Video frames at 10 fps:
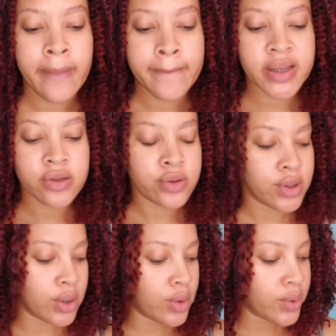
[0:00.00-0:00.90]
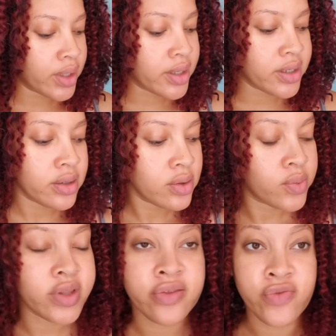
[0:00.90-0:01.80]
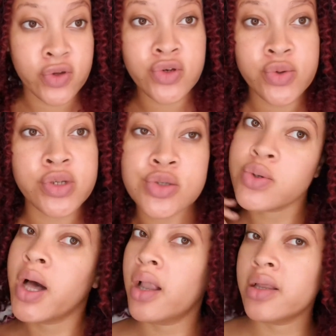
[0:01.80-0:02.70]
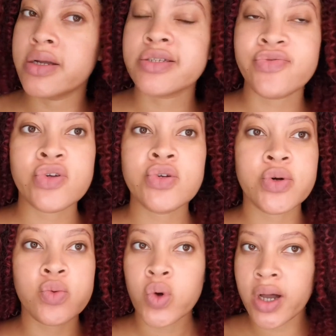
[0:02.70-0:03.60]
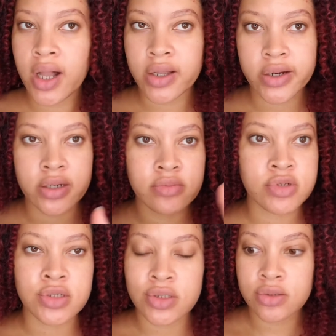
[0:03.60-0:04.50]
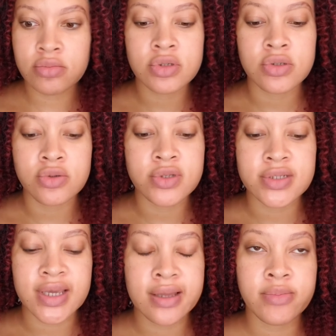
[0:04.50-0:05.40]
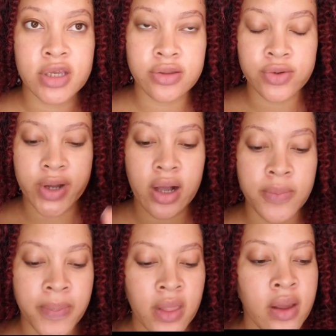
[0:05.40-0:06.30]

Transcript: but you'll go in with, if you're doing two colors, if you're doing one color, just do the same thing throughout.